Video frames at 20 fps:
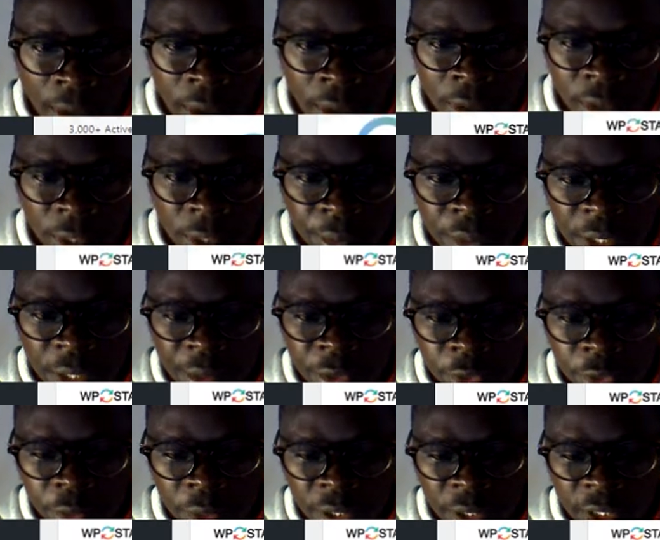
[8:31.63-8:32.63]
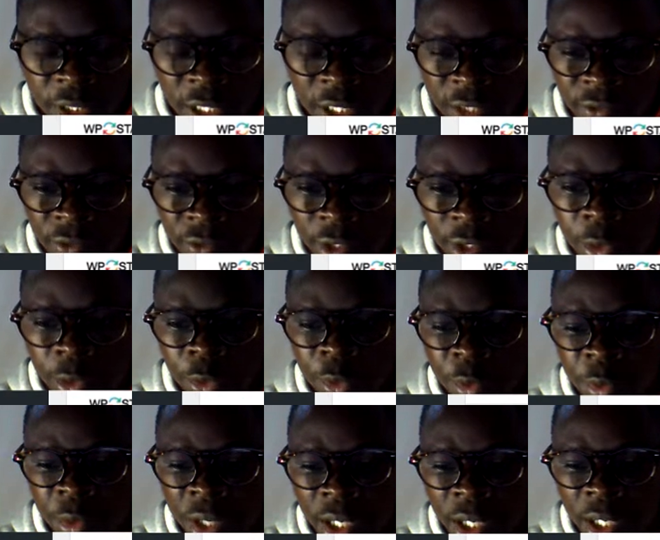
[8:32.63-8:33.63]
Sometimes you might search for
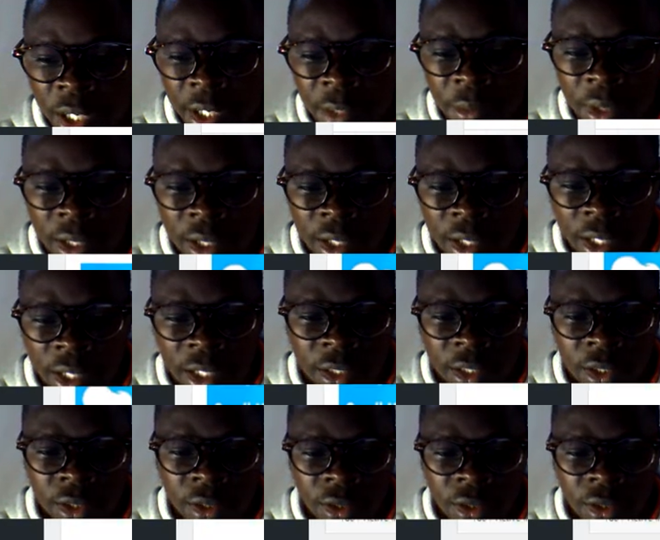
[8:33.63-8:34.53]
WP Bakery, but then